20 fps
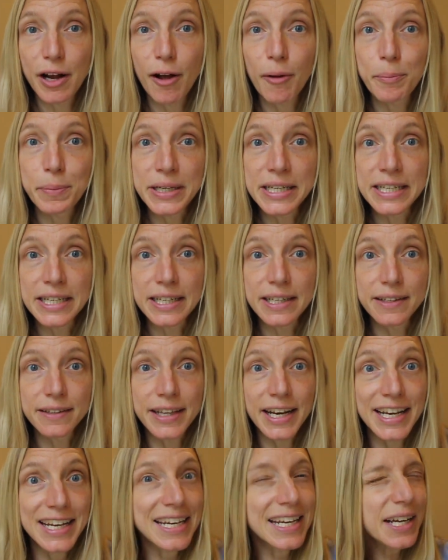Albina
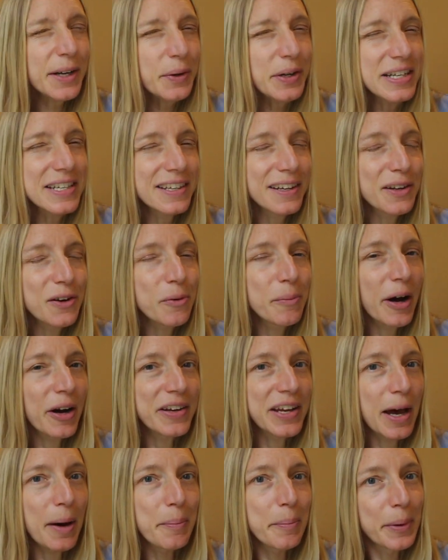that I can't quite tell you
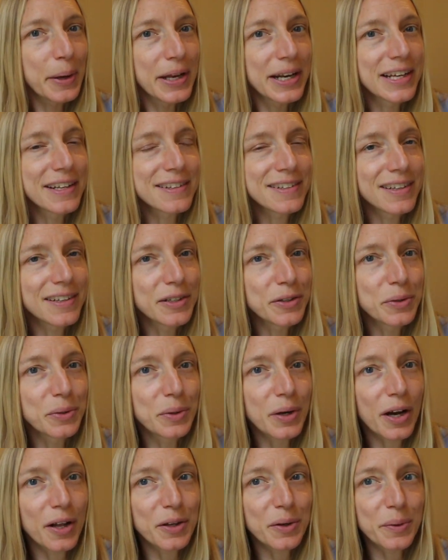about yet, but it's a new
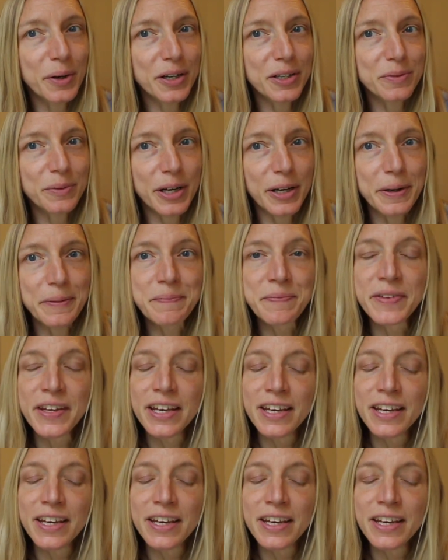colorwork sweater.